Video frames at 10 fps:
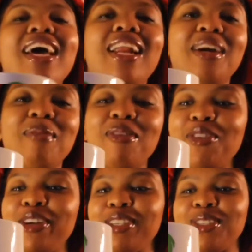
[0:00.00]
Like, my
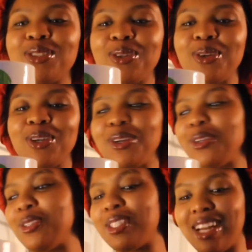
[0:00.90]
friend is so
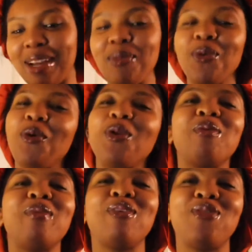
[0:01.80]
cute. Like, all
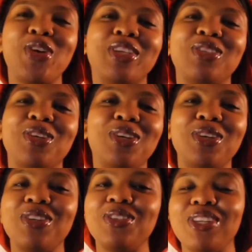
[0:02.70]
of my friends are
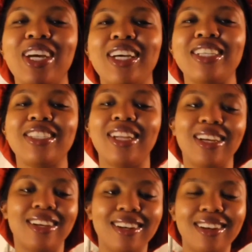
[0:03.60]
cute, you guys.
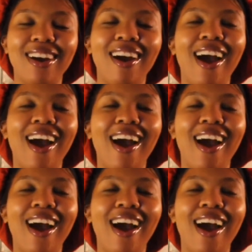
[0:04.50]
Like,